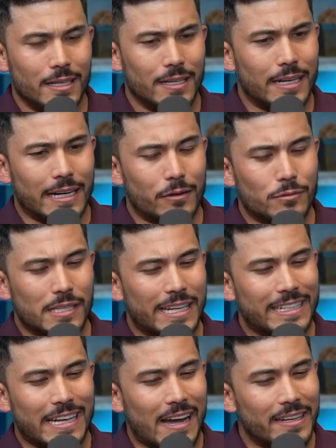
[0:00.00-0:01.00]
And it was
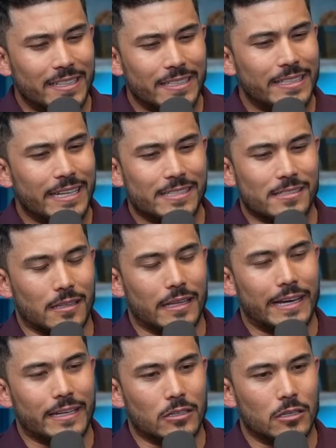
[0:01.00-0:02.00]
like 90 days
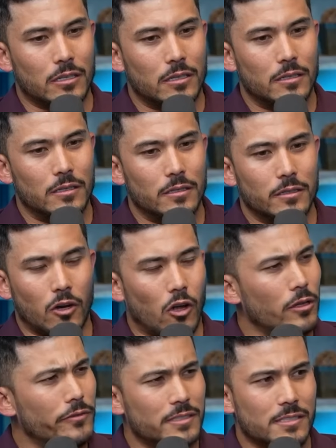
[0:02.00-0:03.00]
later,
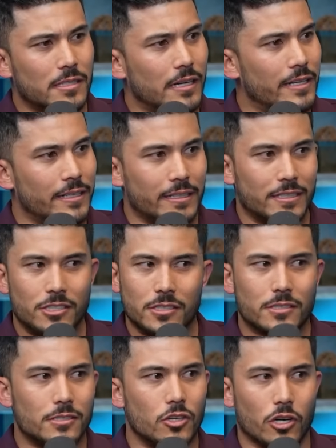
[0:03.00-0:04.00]
all of a sudden, it
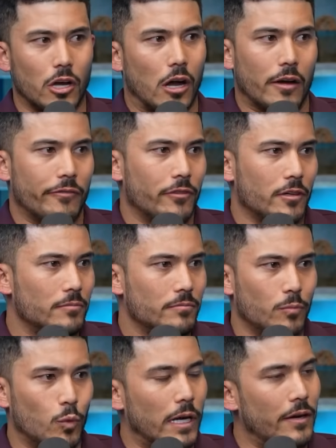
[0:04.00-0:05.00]
just took off for
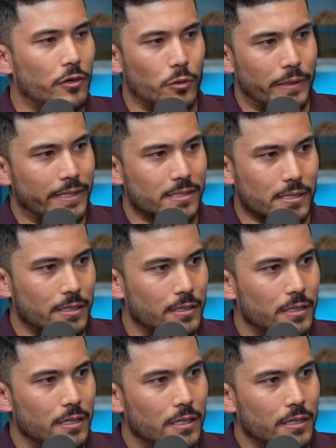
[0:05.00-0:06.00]
whatever reason.
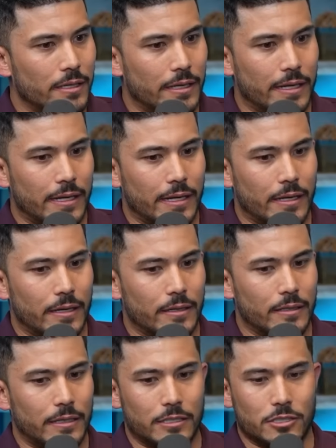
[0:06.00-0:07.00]

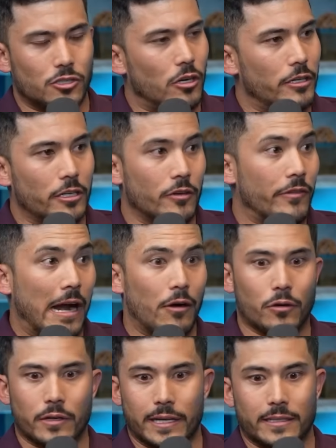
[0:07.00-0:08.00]
And it just started to go
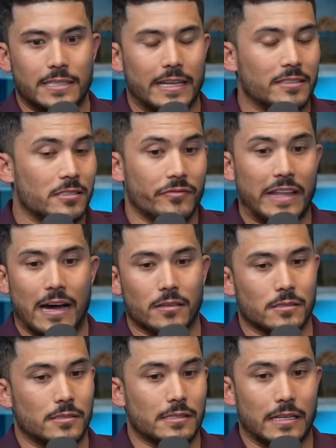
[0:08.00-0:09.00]
viral and get tens of
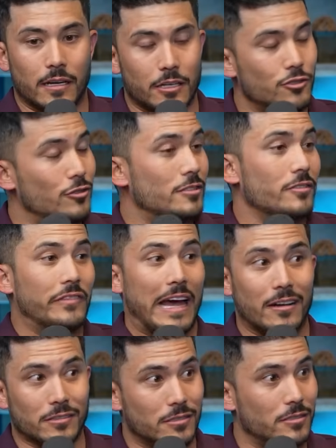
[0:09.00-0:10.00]
thousands, then hundreds of
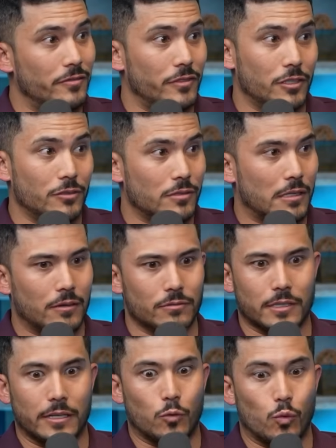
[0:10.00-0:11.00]
thousands of views. And I
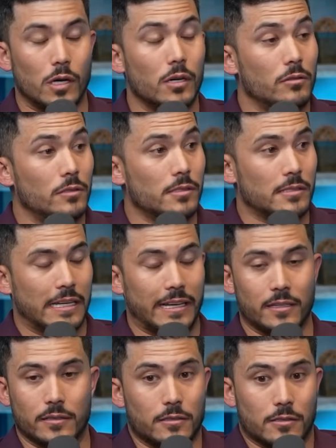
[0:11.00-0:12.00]
was like, whoa, this
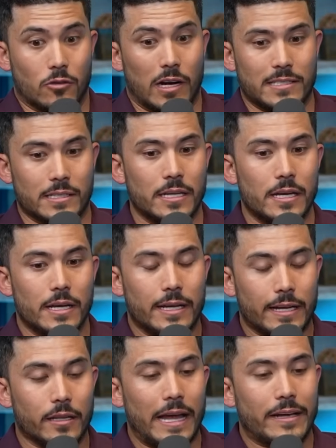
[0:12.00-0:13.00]
is crazy.
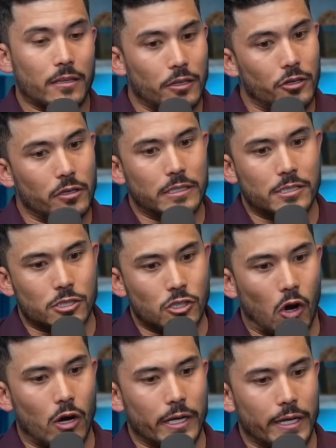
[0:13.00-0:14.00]
It like literally
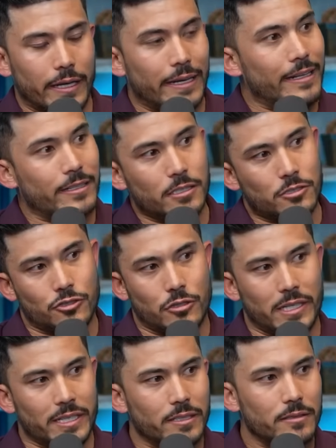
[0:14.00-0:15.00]
started an
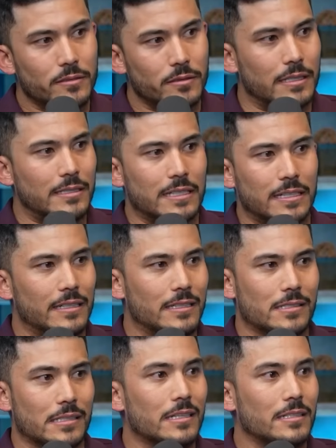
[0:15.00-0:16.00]
industry that didn't
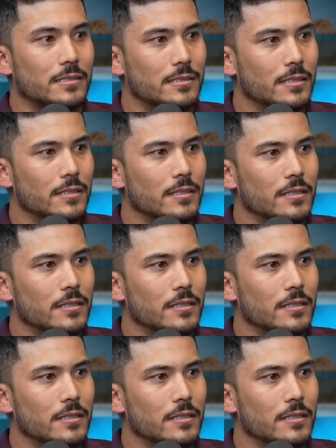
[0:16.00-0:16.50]
exist.